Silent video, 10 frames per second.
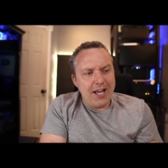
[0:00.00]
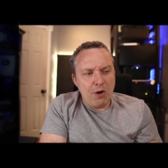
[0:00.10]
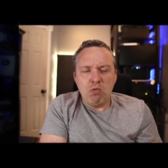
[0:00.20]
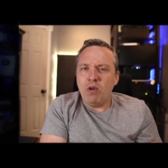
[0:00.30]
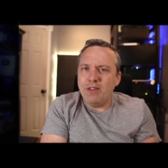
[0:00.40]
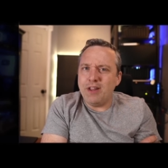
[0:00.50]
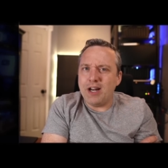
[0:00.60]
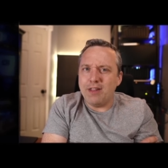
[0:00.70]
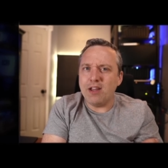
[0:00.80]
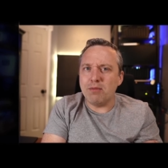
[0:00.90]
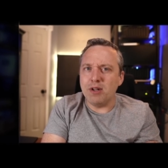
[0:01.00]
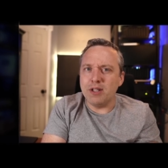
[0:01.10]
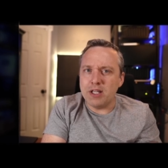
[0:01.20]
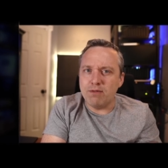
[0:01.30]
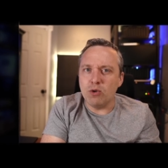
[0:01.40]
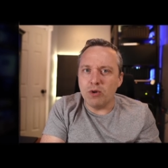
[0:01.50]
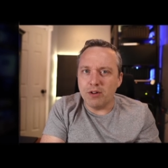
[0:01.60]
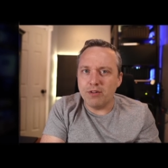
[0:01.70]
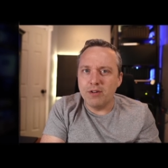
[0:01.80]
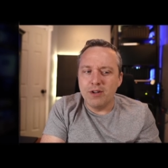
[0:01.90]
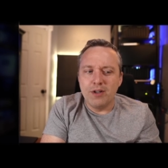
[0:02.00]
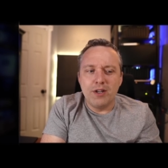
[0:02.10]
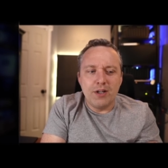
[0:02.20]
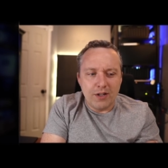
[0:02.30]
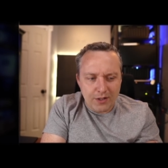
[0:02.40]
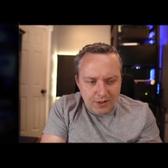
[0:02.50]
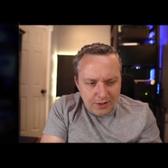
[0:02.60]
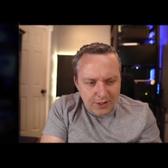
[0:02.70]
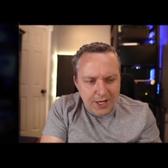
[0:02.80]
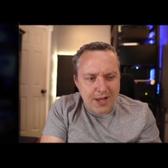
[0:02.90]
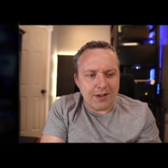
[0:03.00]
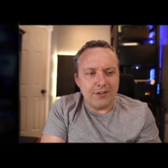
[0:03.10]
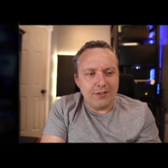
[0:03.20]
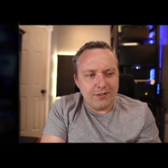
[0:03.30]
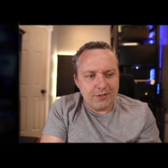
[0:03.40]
and one that I think I'm going to leave you with. Again,